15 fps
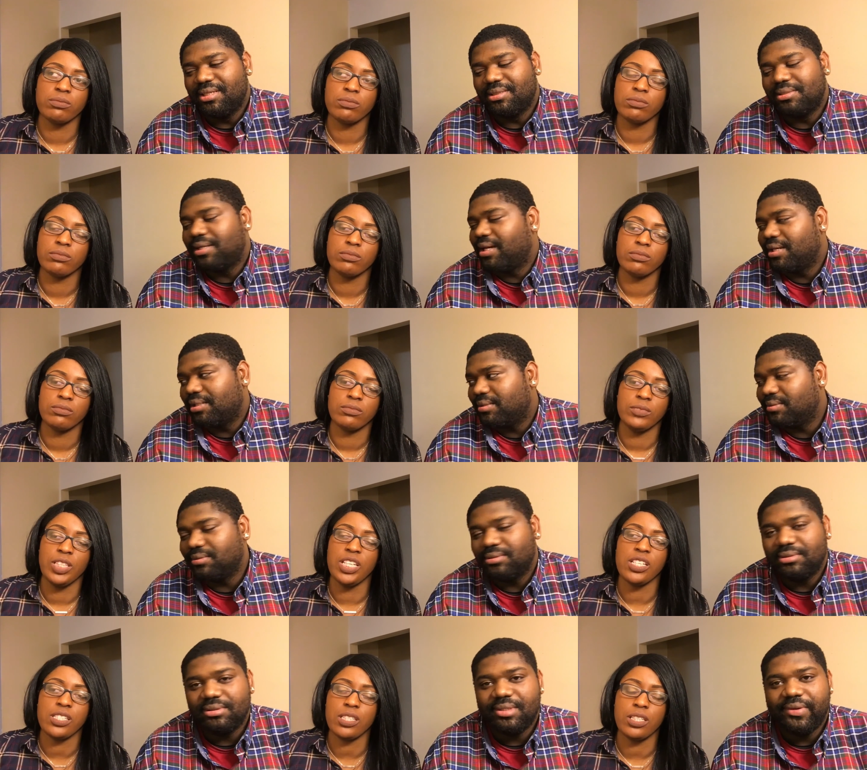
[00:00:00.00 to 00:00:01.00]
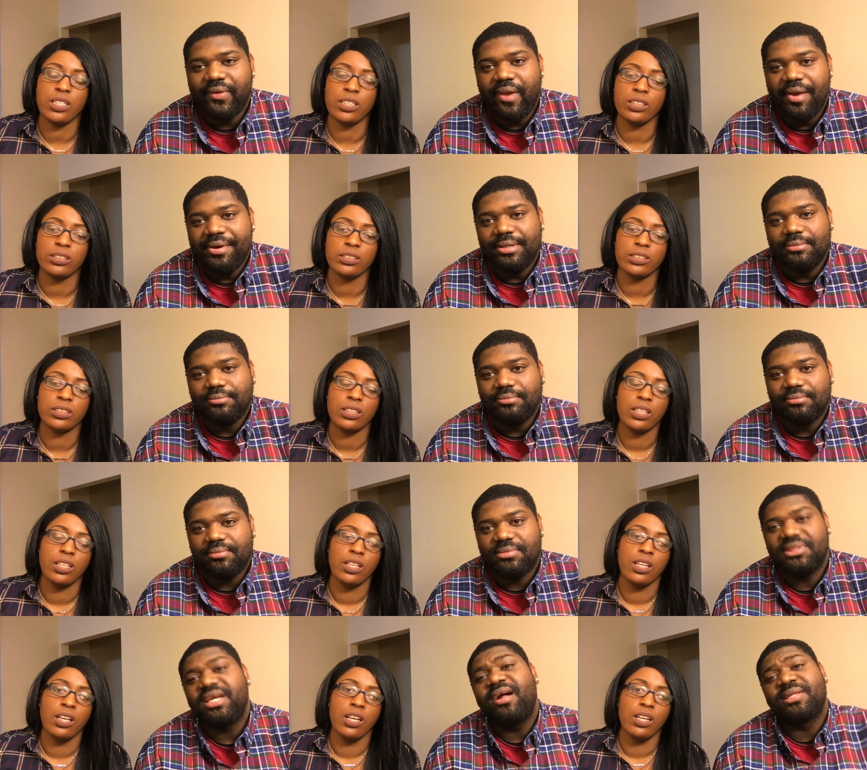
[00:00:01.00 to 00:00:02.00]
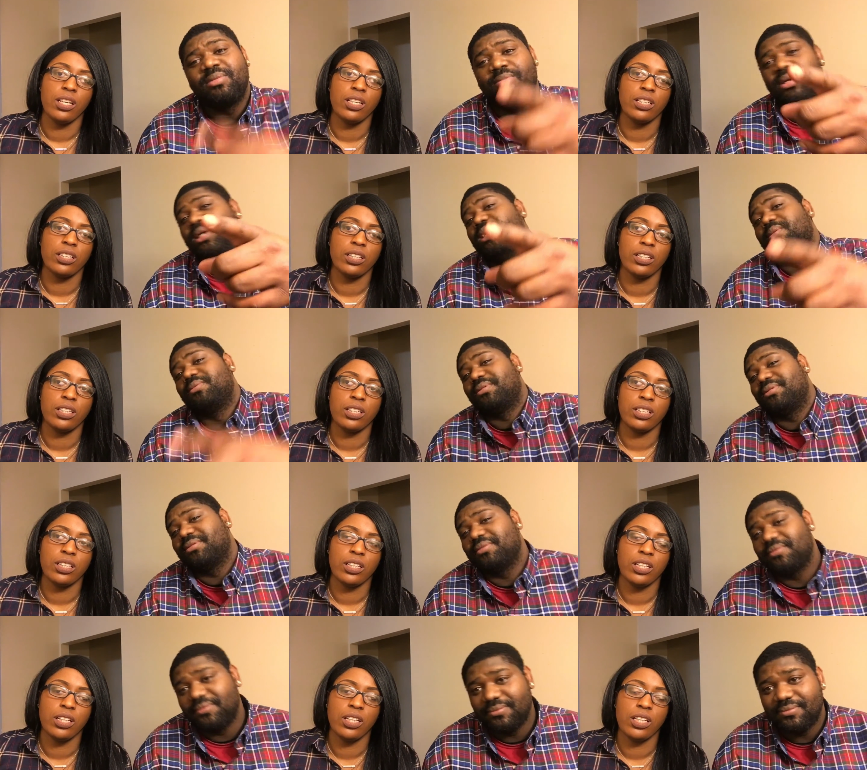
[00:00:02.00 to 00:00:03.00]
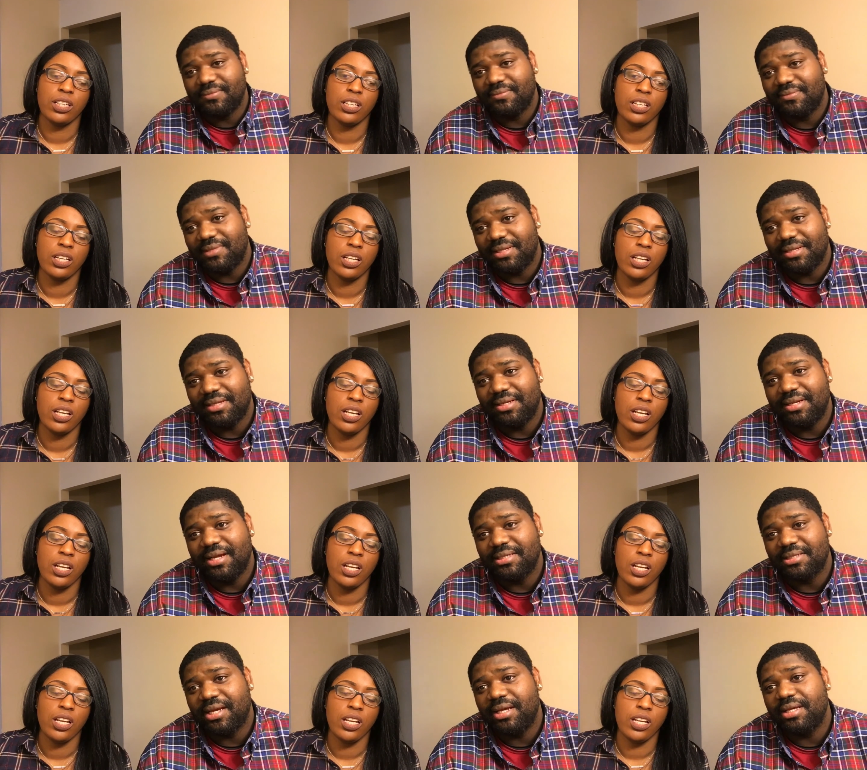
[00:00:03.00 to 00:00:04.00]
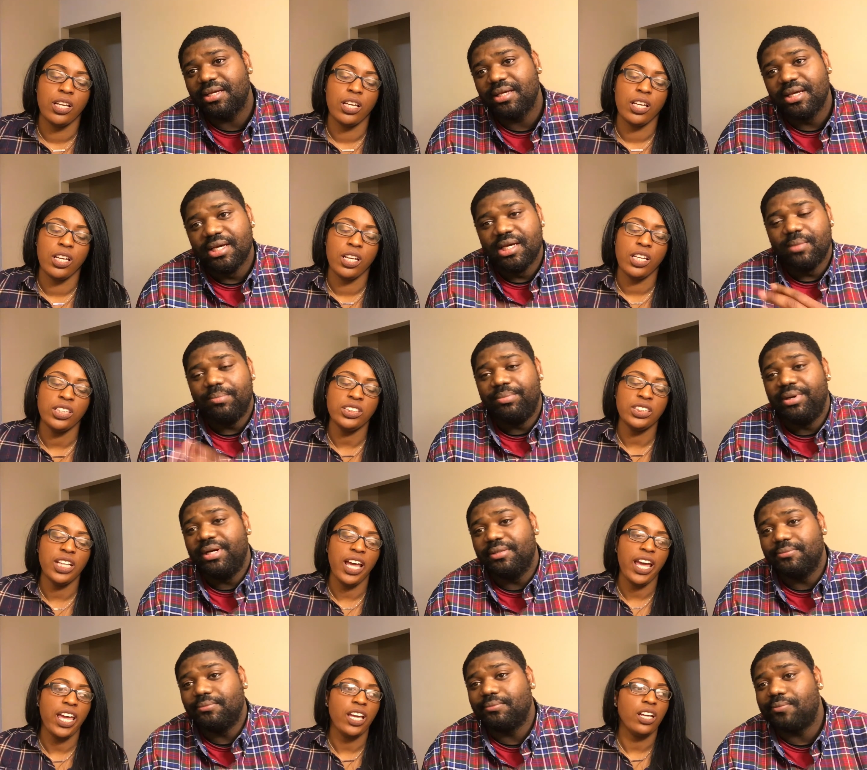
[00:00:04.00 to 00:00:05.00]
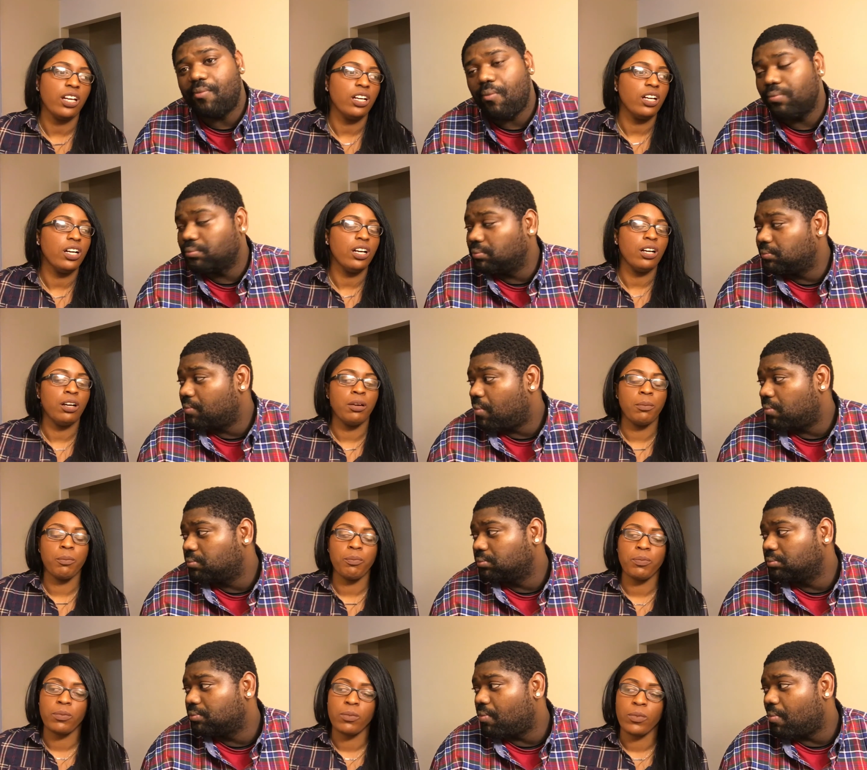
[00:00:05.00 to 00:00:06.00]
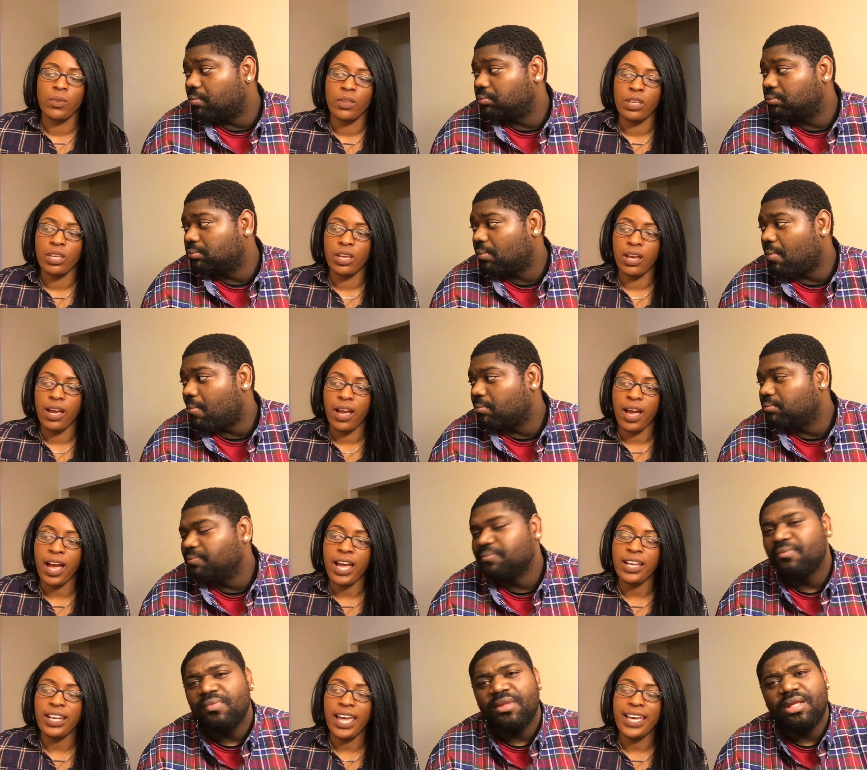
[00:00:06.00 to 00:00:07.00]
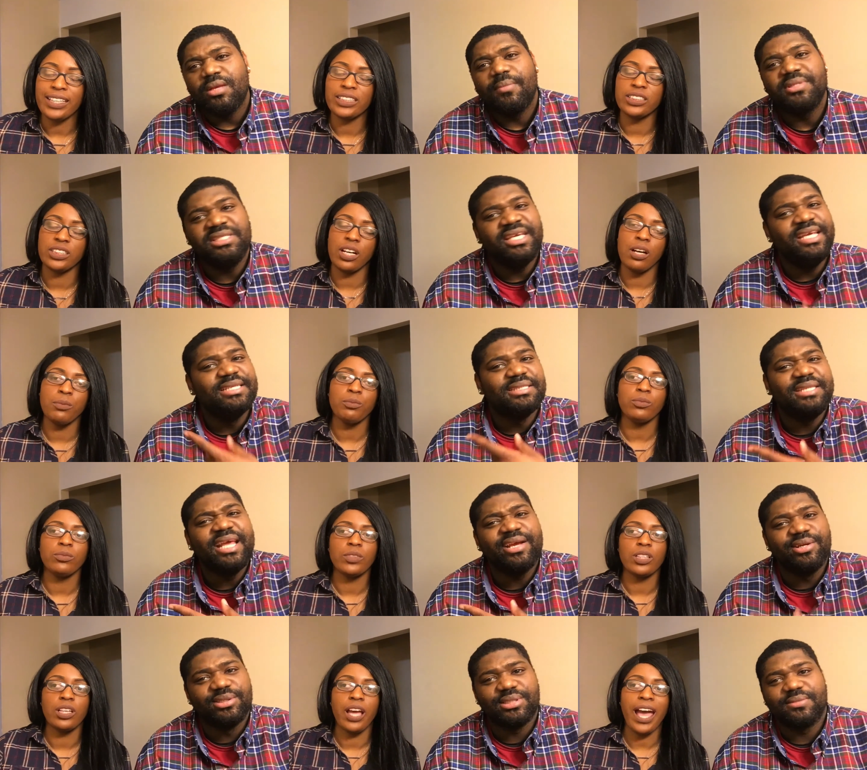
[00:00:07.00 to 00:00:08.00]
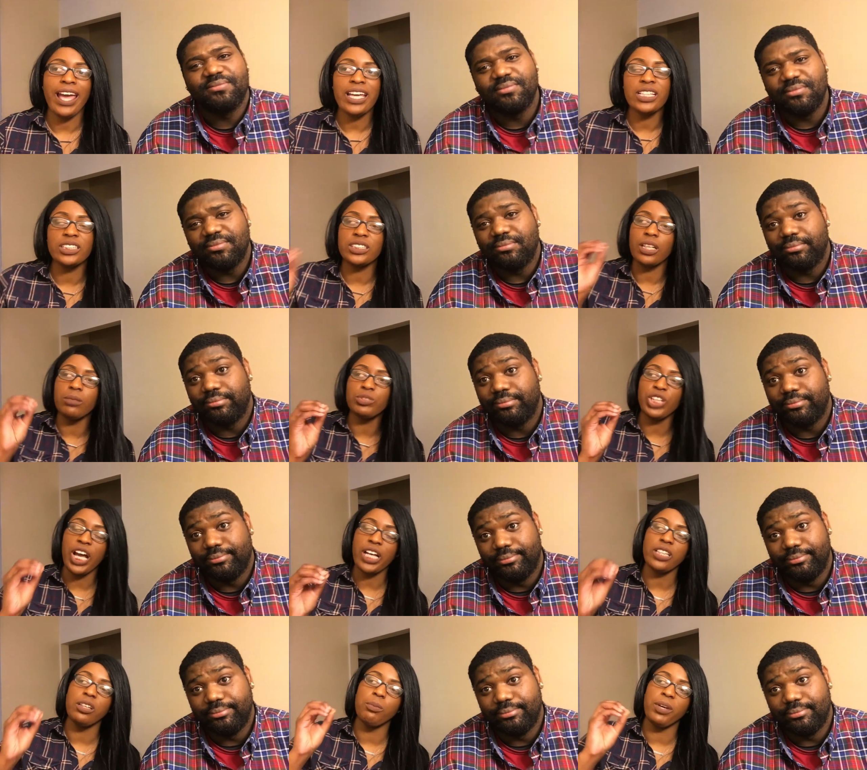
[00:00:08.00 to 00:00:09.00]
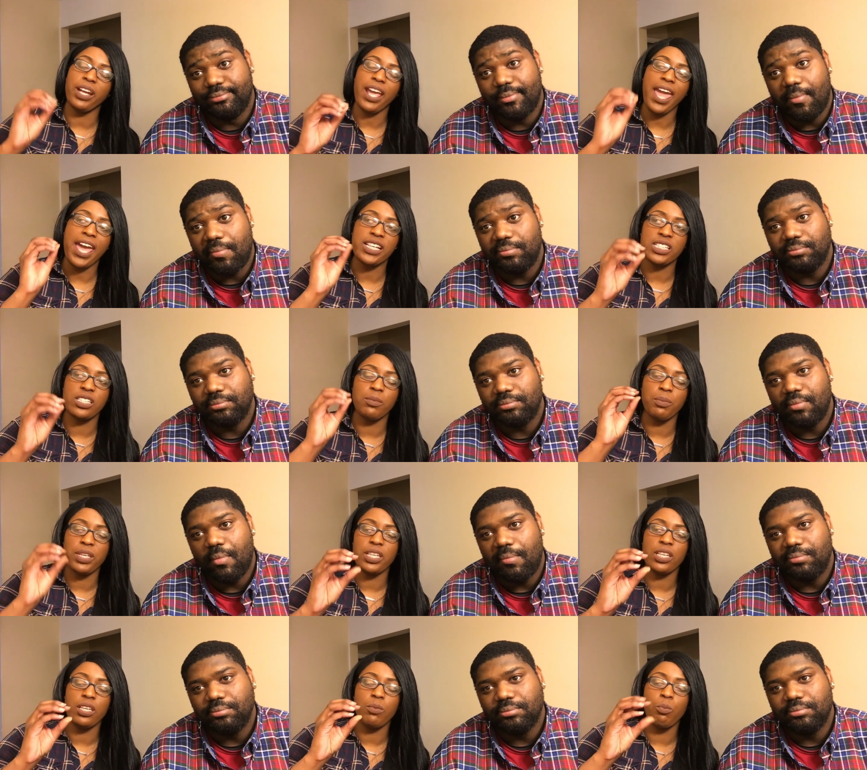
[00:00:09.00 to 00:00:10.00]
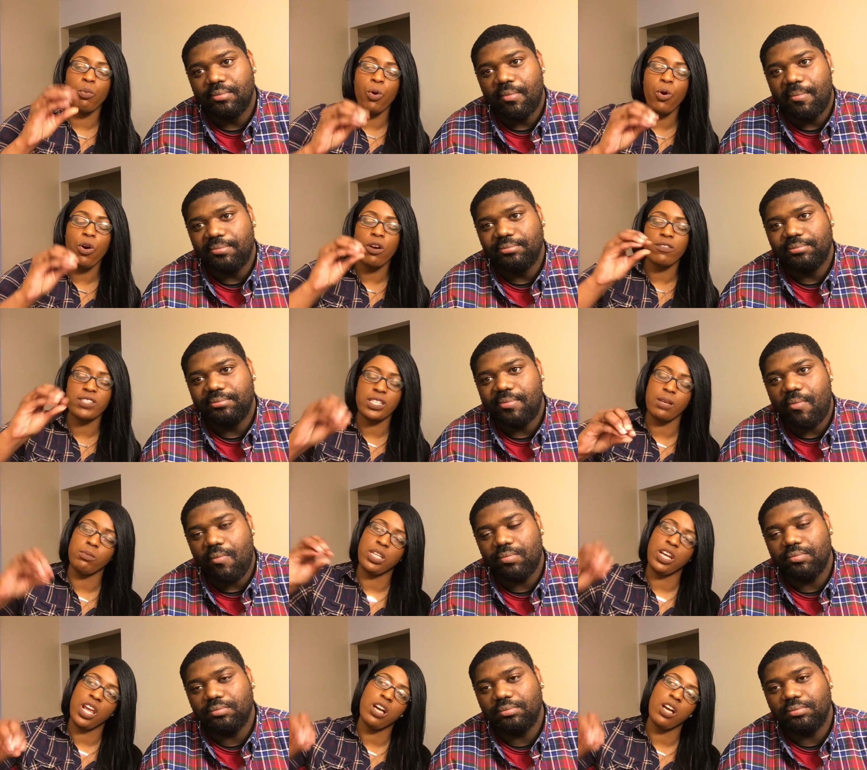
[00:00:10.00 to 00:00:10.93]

Speaker 1: It's not. Yes, it is. Shout out to moms. Good ass cake. It's but, like
Speaker 2: um I like. But some, she eats Snickers. I eat some chocolate, but it has to be more of something